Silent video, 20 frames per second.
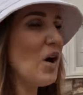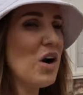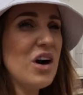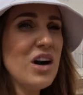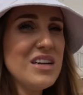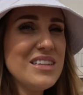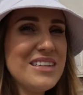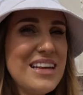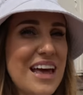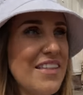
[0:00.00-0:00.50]

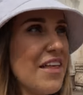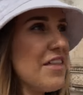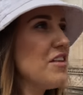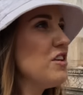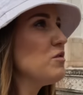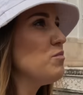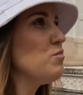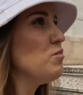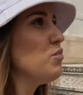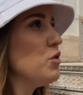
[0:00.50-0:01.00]
birds, and then
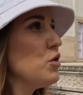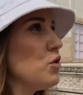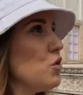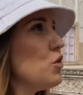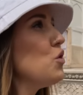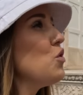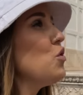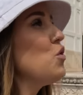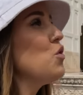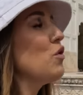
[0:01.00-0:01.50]
these
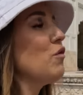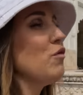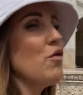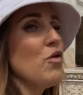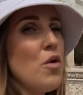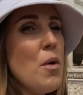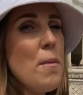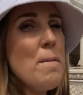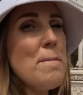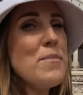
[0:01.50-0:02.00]

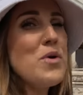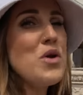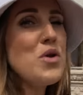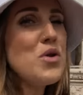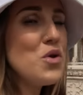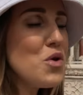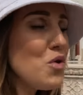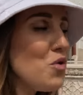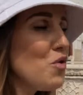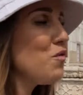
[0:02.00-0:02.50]
beautiful,
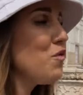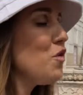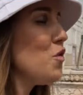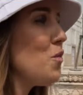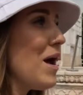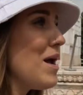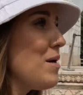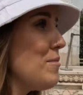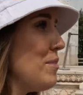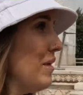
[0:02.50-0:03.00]

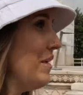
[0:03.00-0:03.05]
beautiful white